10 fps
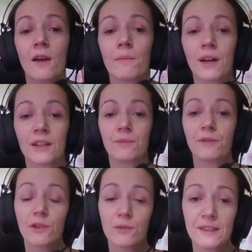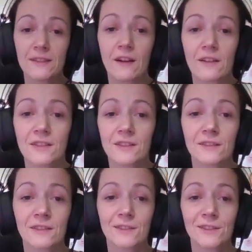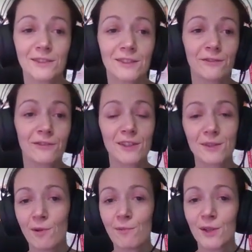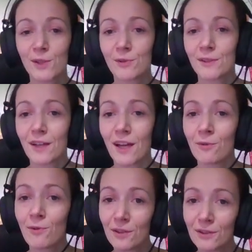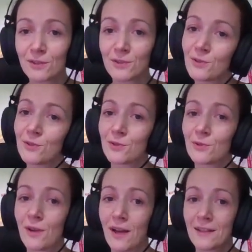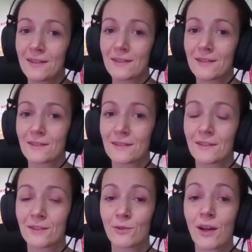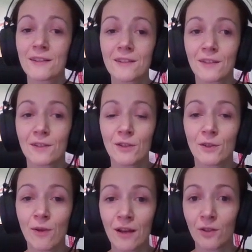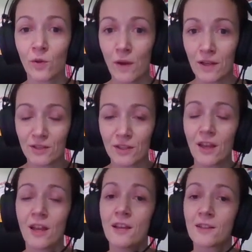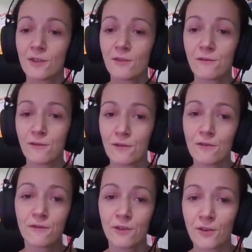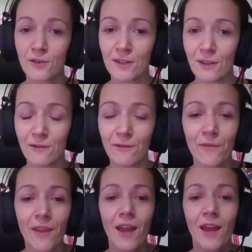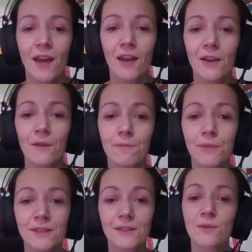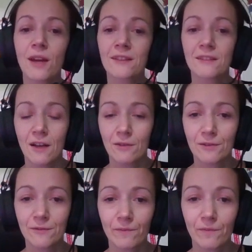But before we start, this is the first moment when I wanted you to answer one question. So for yourself, please write down